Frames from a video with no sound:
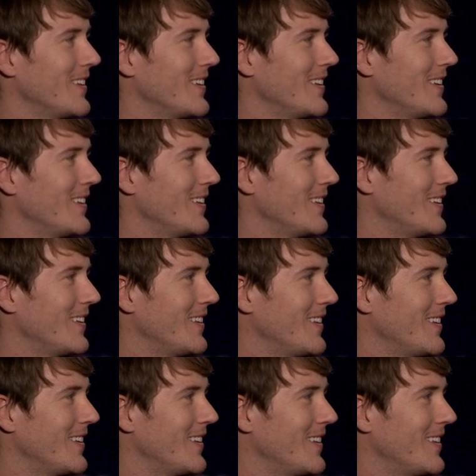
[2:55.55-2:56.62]

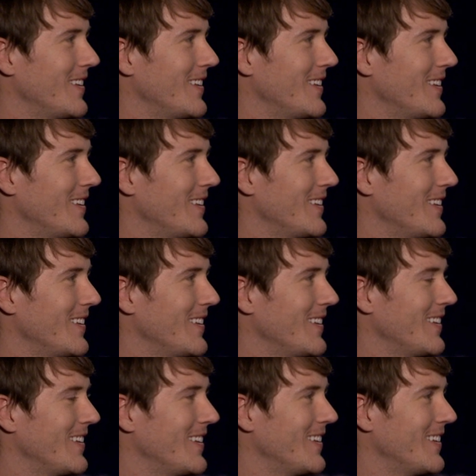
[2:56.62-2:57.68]

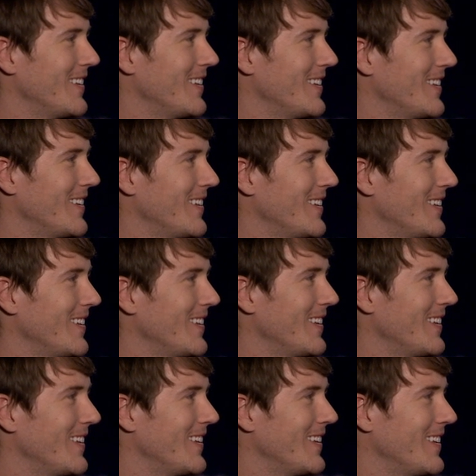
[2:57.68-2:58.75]

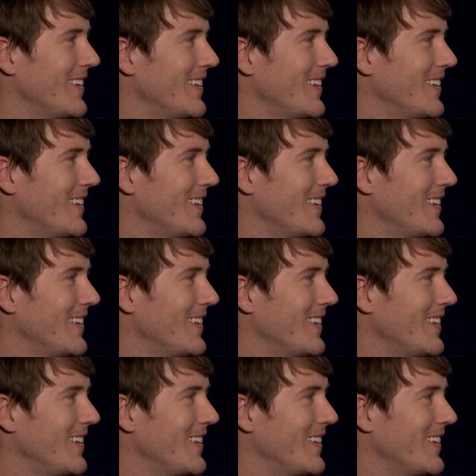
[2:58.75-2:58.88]
(silent)